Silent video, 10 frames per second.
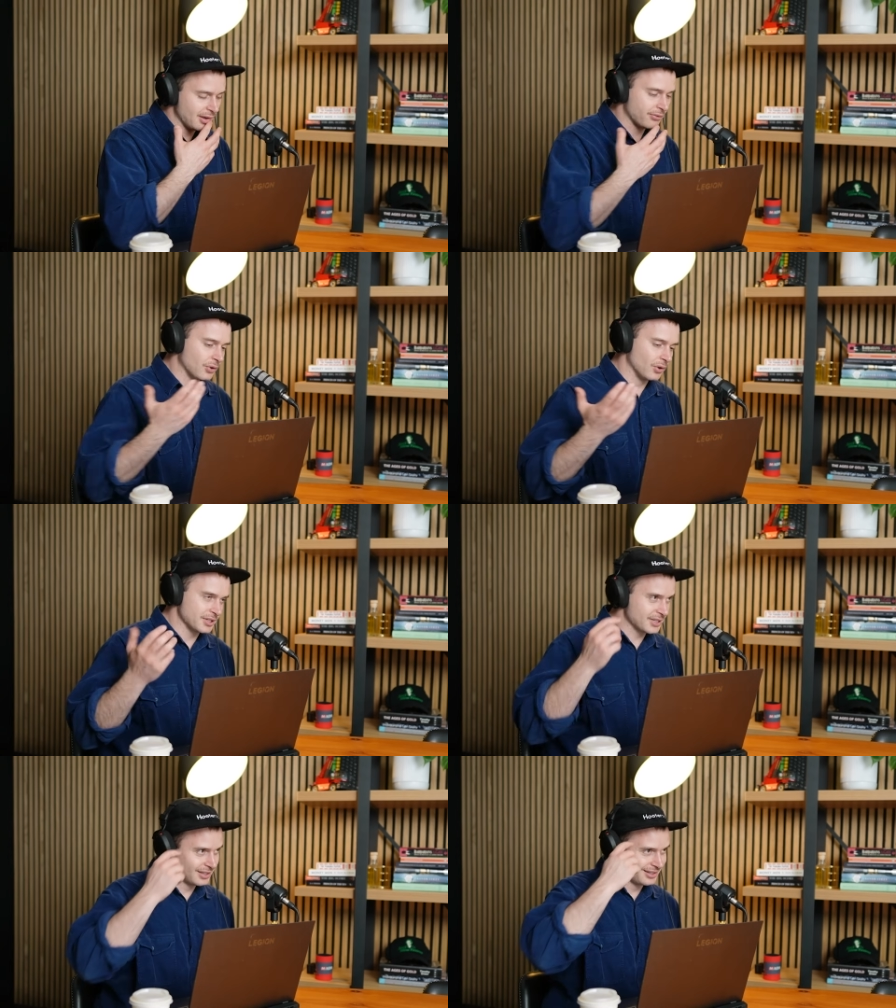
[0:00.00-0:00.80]
of
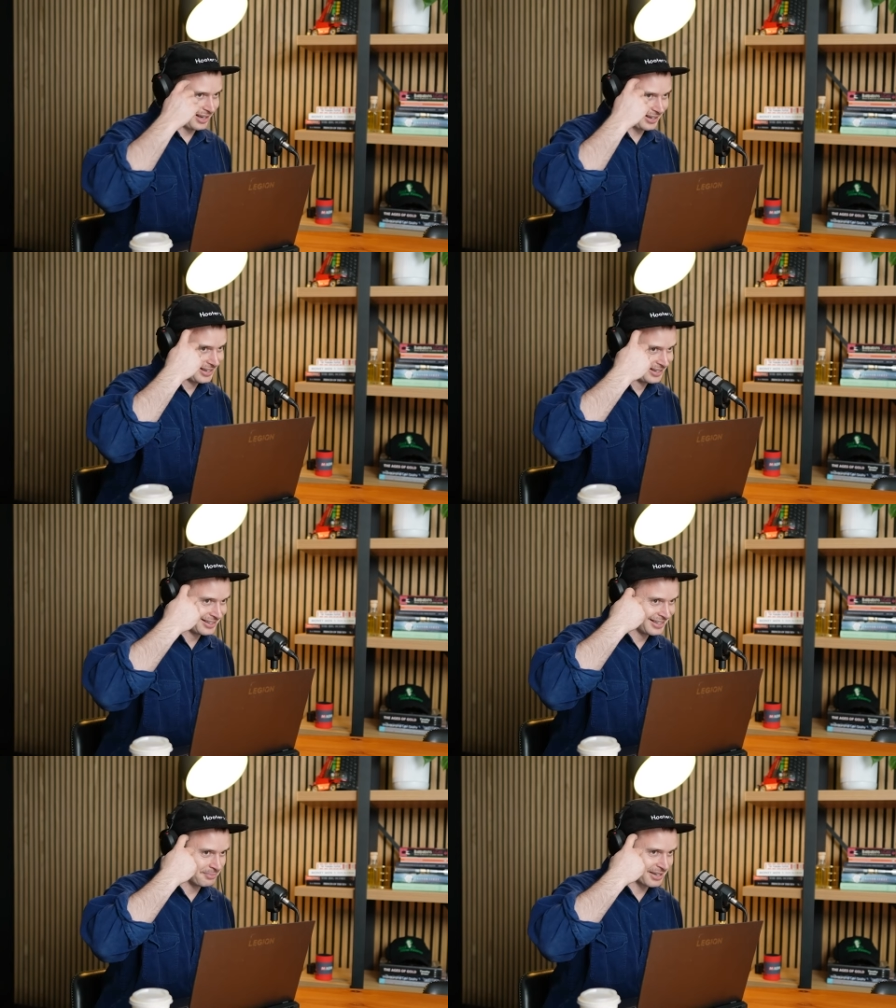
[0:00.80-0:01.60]
course,
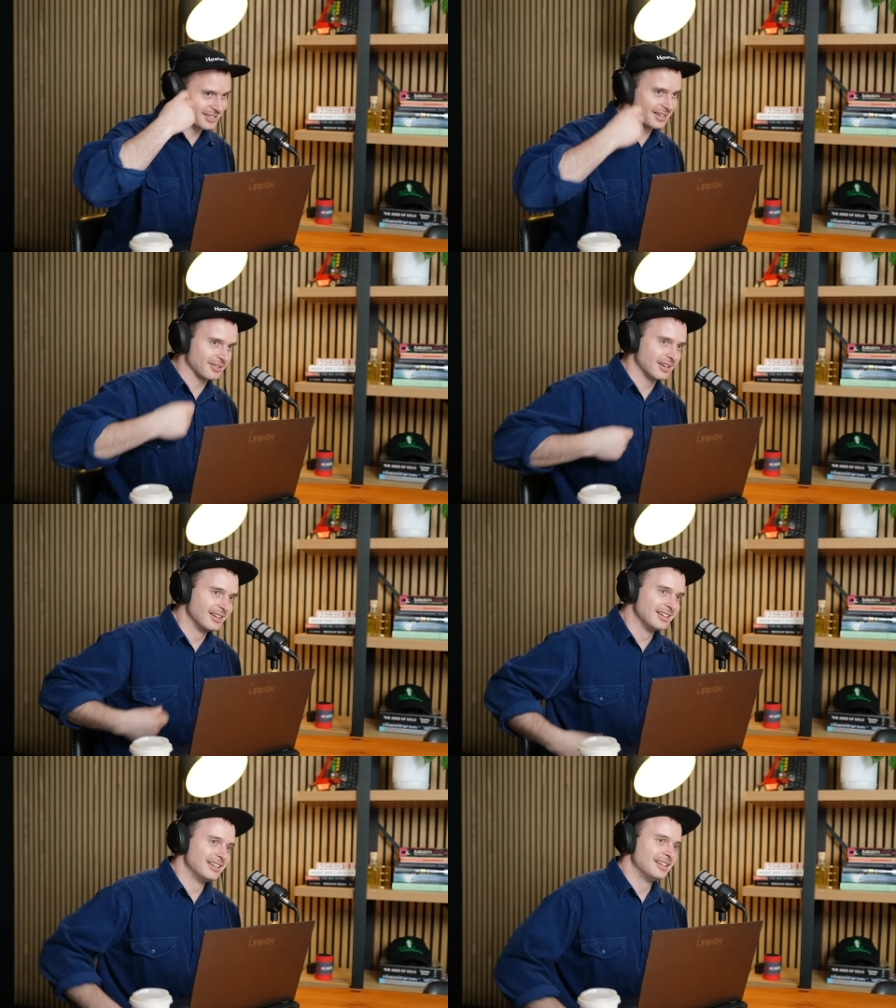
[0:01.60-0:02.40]
because you have to
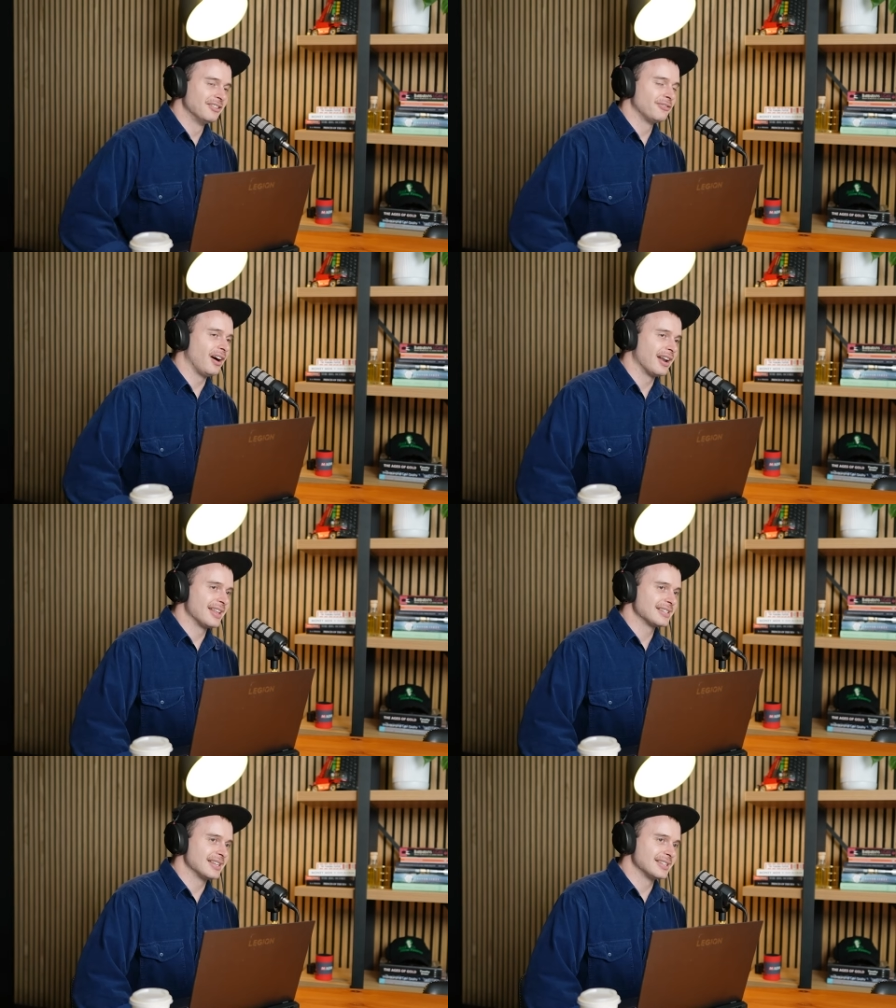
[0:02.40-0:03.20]

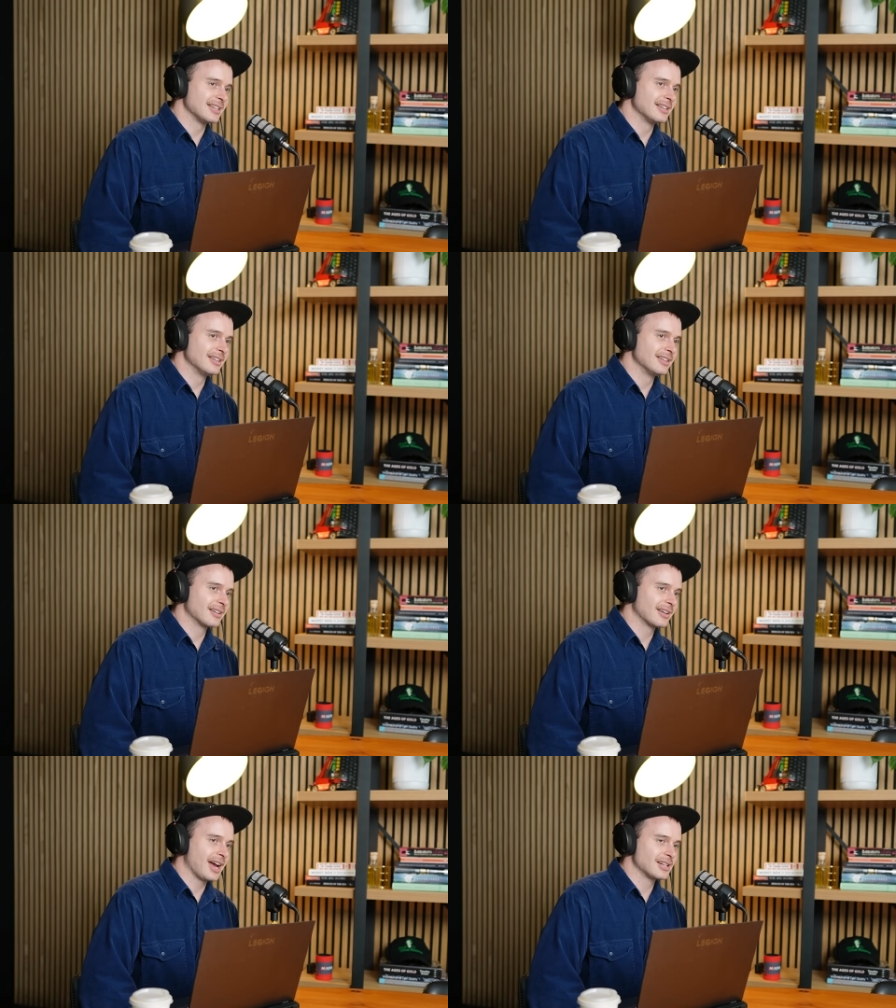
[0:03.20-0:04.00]
finance this and
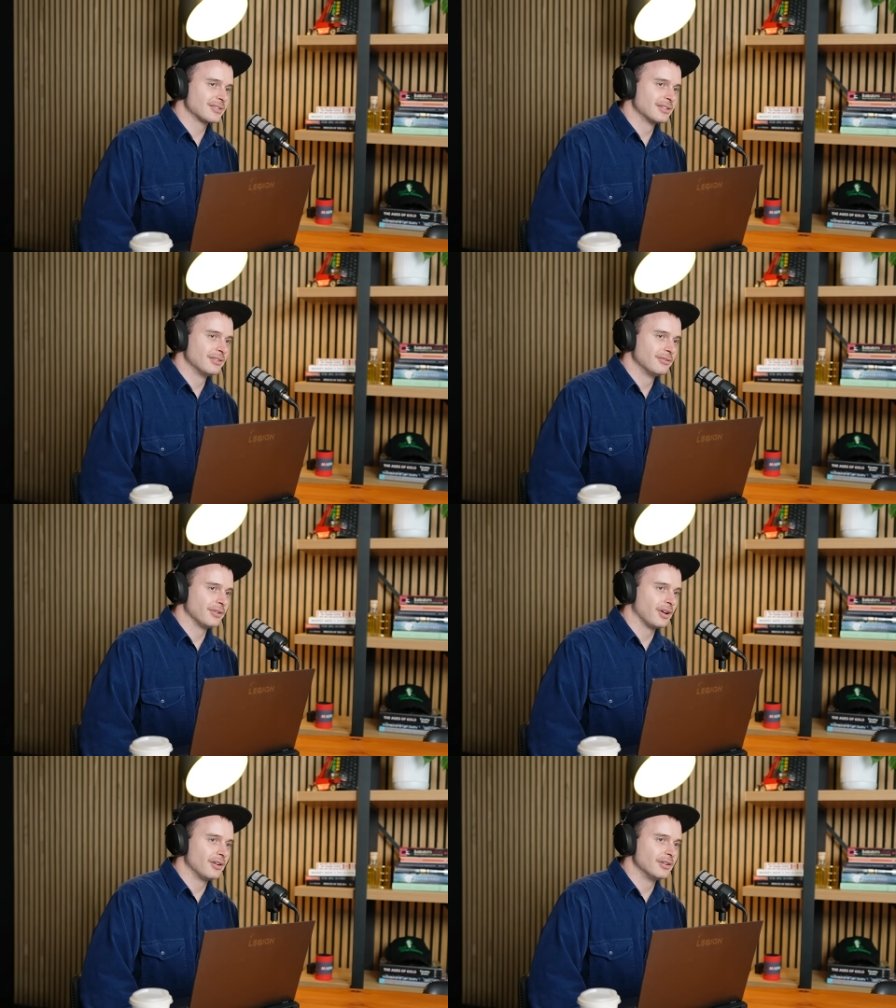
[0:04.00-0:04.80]
your cash
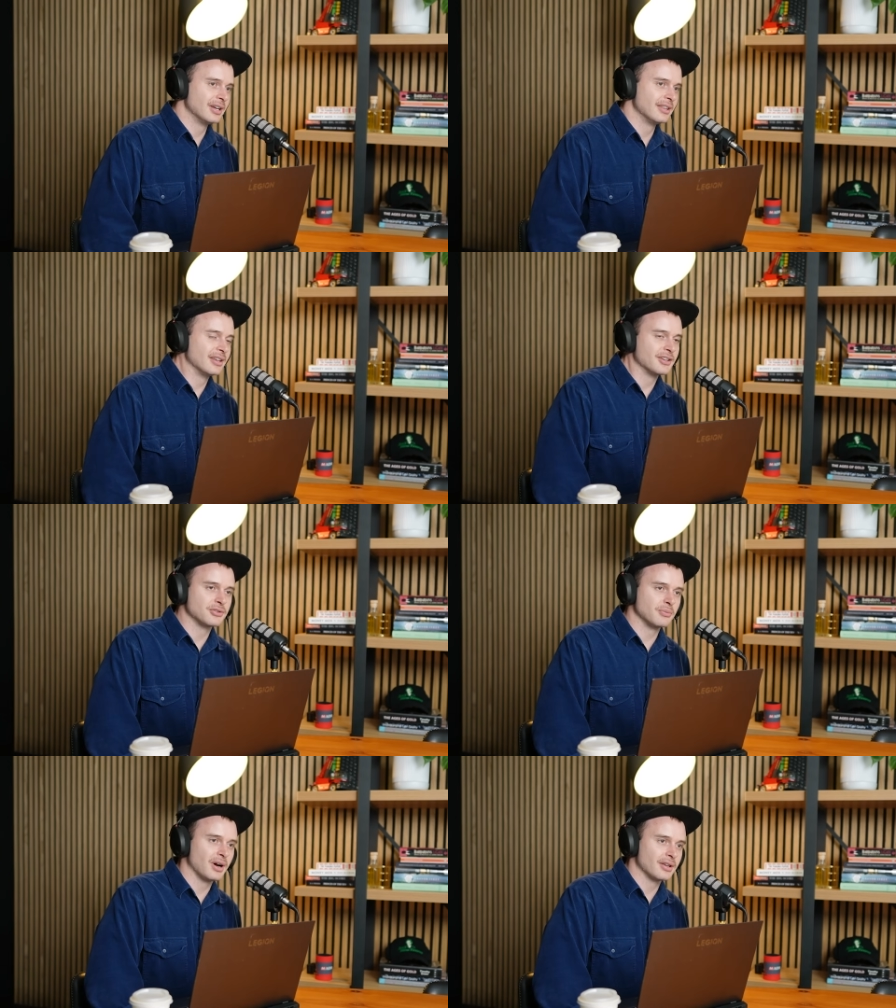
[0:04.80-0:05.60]
flow in the
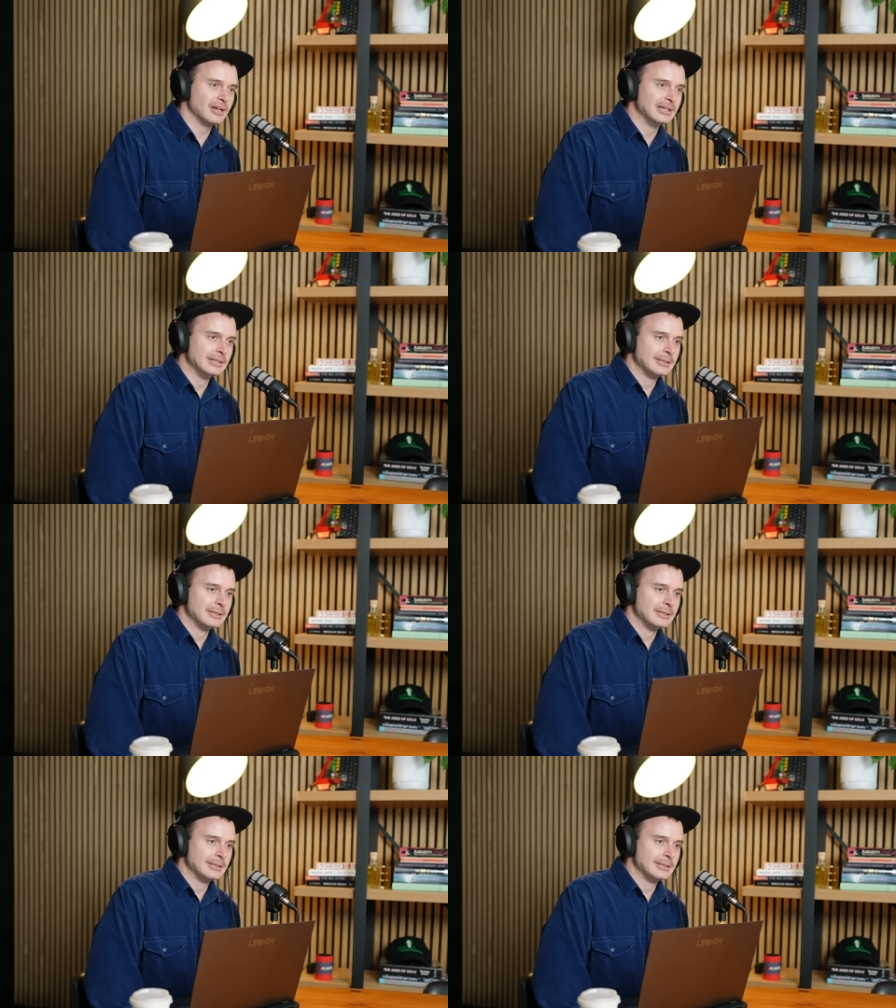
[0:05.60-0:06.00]
interim while you're